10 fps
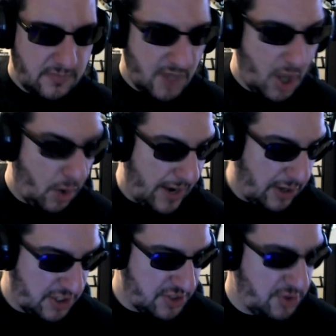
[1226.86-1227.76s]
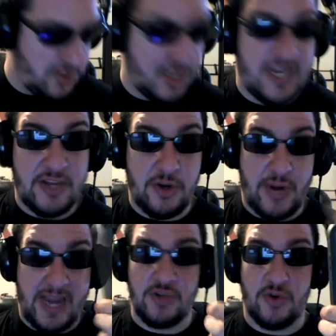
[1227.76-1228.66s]
Oh, and also you can connect your
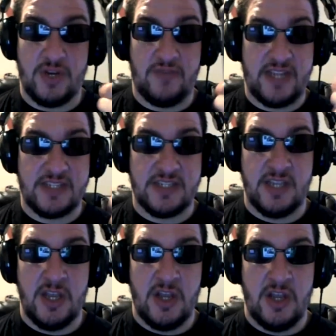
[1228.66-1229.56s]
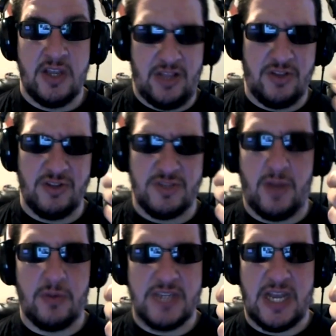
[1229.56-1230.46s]
Android device. Yeah, look at those
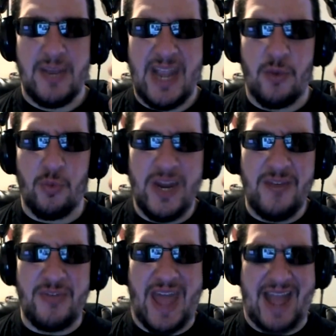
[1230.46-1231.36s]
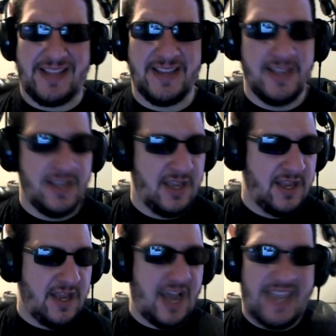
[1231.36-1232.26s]
bubbles. How do I get rid of that?
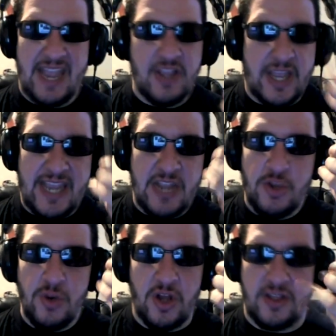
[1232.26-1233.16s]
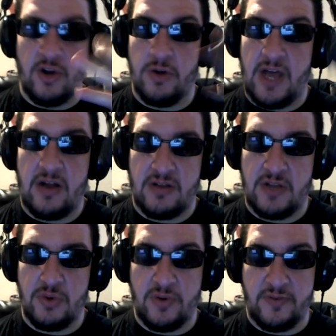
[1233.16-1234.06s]
I can't do it on.
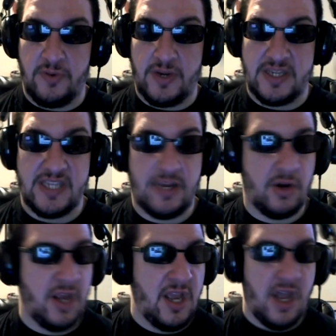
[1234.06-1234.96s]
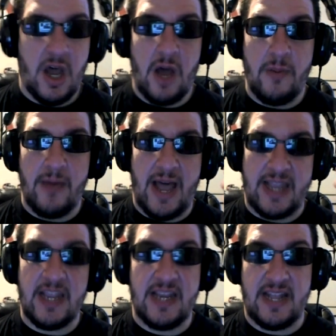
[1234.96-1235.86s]
I'll do a review on this later. I
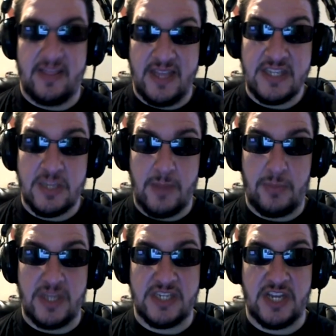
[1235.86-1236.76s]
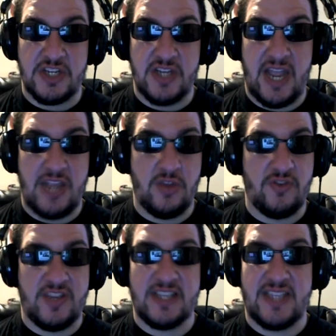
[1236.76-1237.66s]
can connect this to my PlayStation and
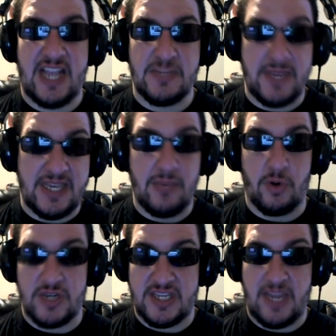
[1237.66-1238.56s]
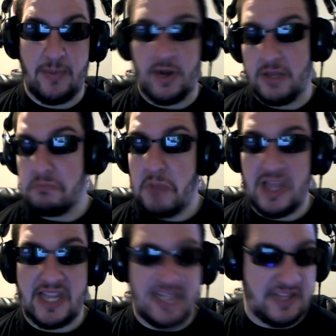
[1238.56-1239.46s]
use this as my keyboard to type on it. I
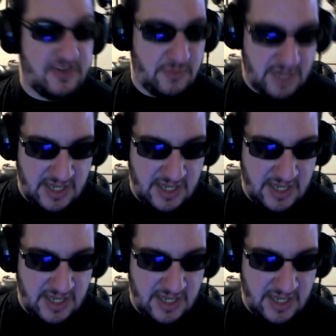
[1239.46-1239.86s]
like that too.